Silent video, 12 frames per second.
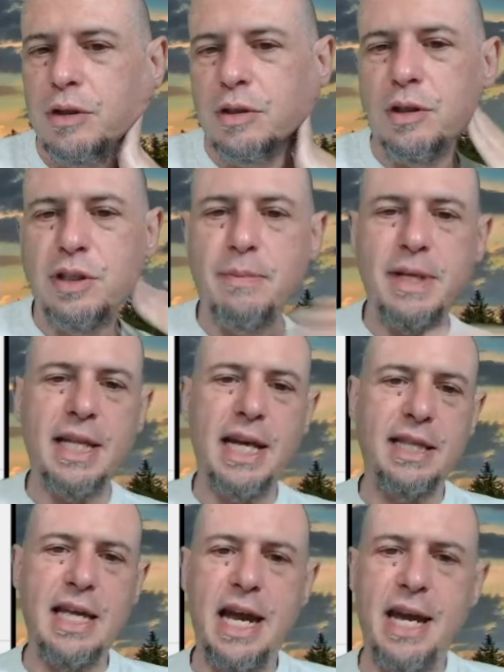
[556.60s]
so something
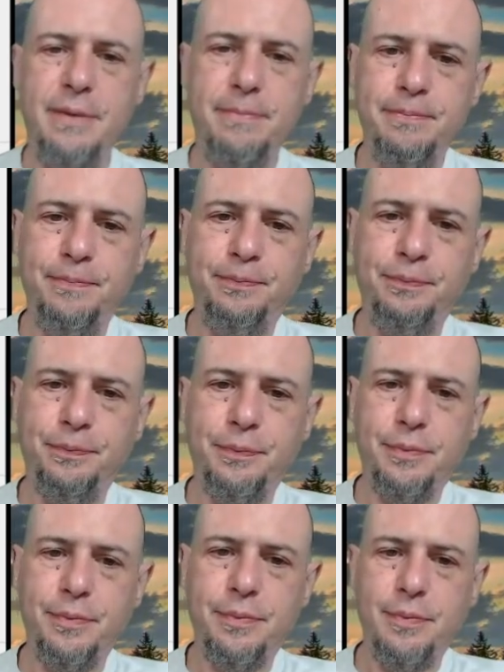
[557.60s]
like that.
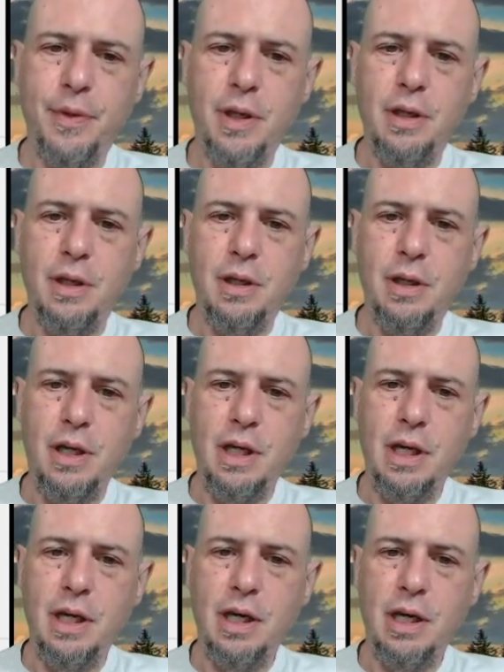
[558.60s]

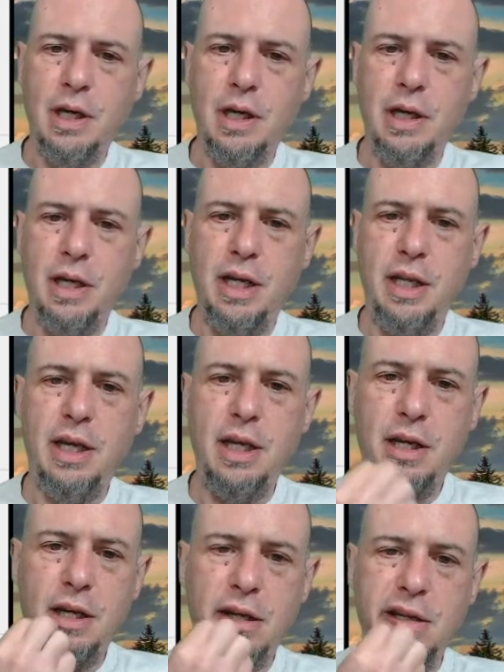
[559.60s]
Uh, and
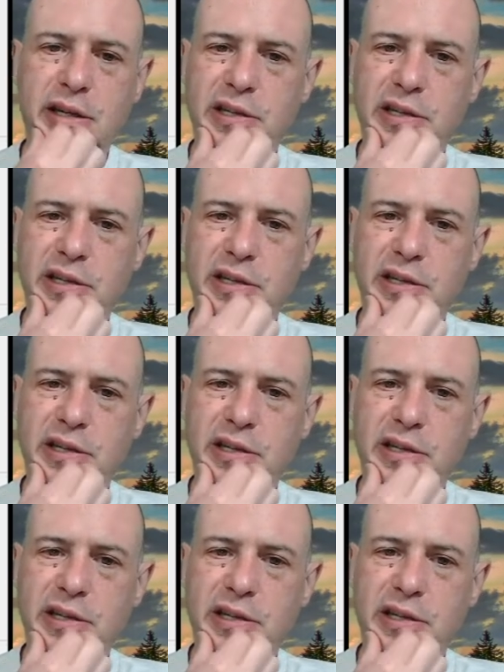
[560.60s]
then